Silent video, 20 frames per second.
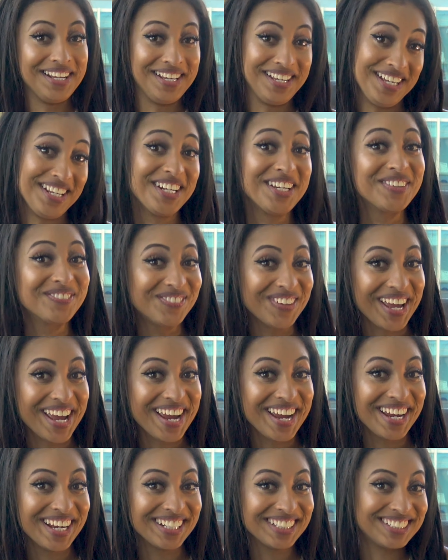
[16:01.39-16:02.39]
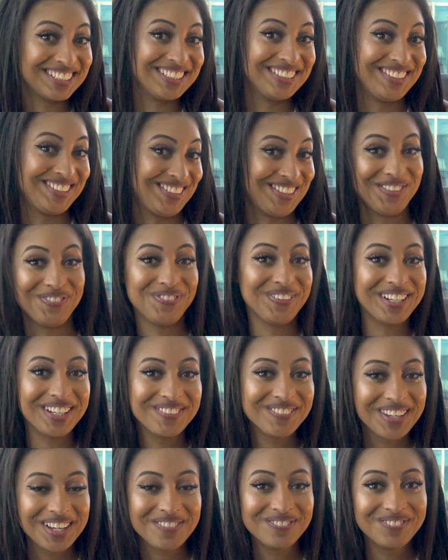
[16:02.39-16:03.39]
getting paid to, to
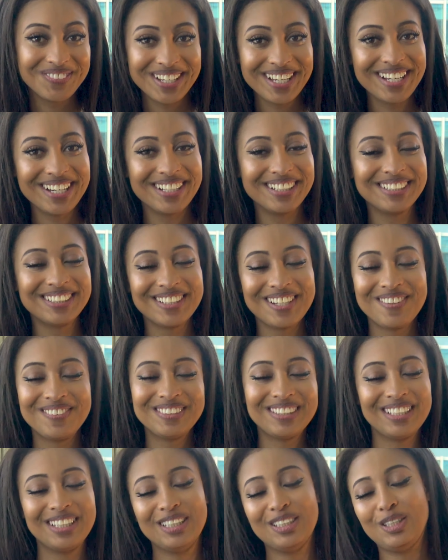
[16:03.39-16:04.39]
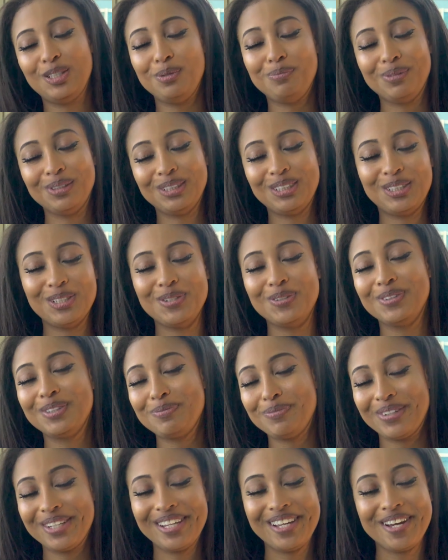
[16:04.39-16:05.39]
freaking like be here. So I was like super
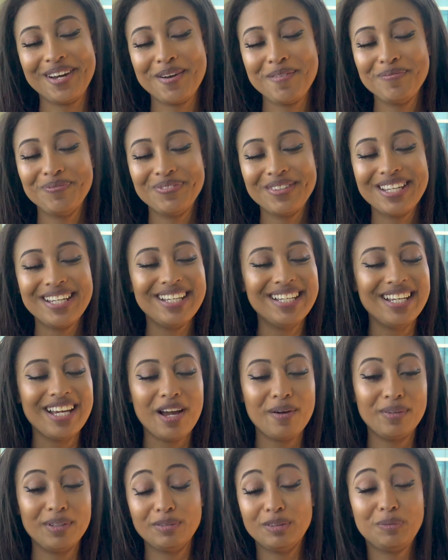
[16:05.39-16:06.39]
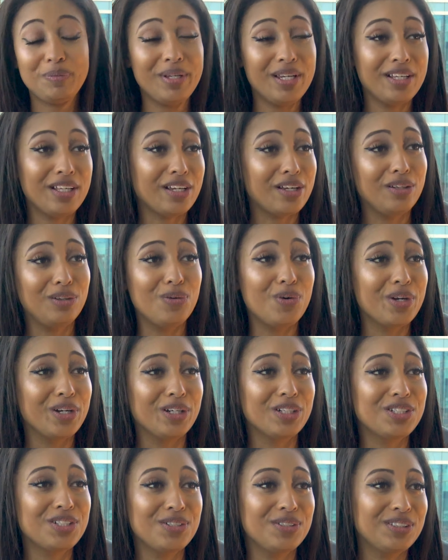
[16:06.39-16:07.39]
stoked. But yeah, I, I was playing like a
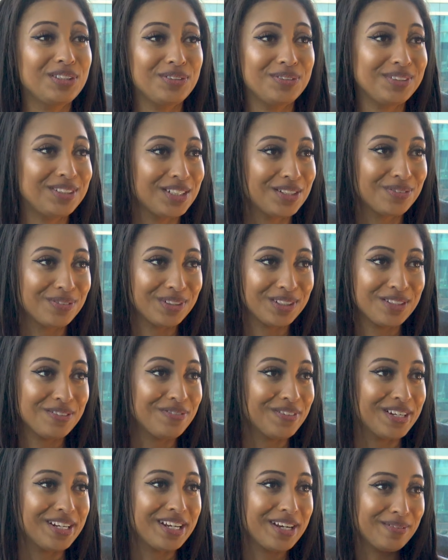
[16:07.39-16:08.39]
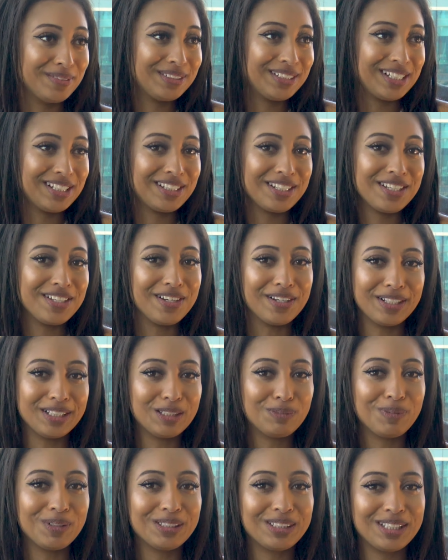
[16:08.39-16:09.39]
lawyer too, so it was like really funny. I was like the
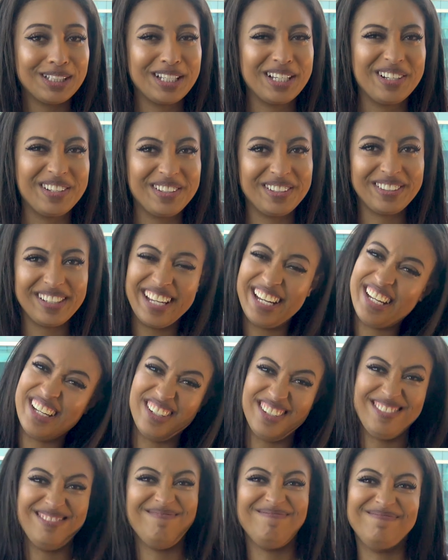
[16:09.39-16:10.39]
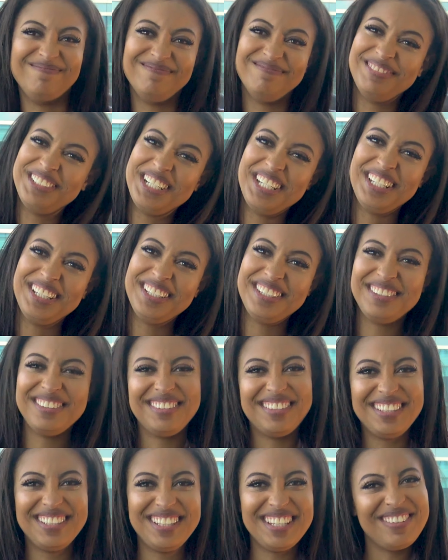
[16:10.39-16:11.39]
youngest yeah. person there. They're like,
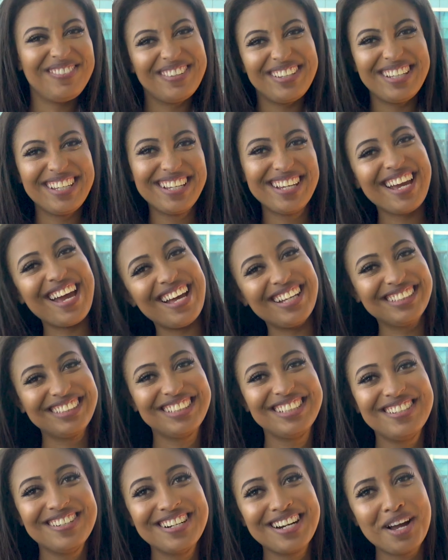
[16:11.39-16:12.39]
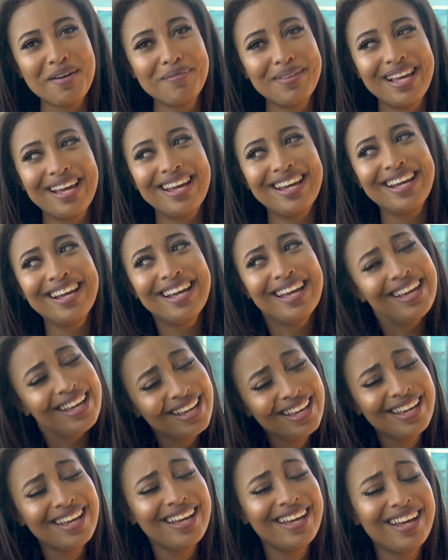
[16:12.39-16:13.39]
did they really cast you? And I'm like,
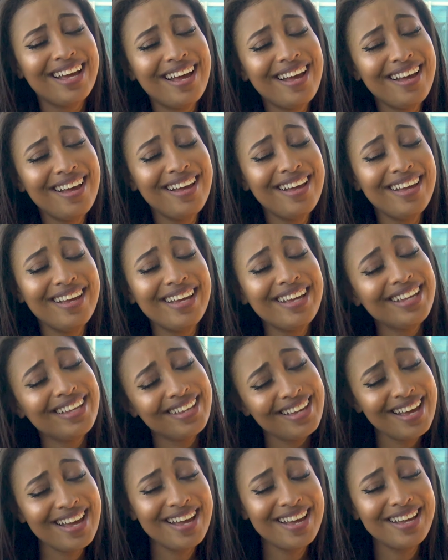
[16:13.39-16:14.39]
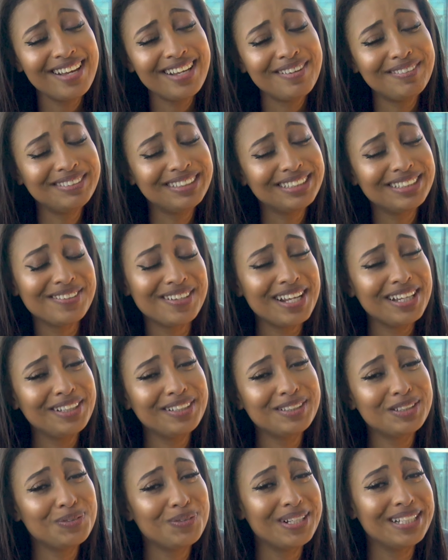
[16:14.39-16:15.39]
uh, yeah. I was like, don't I
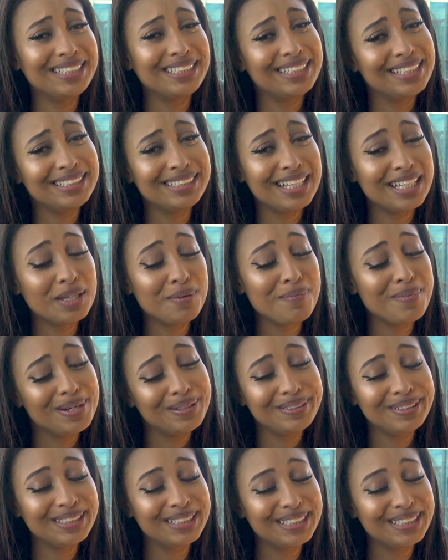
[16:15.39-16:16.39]
look 26 at the most?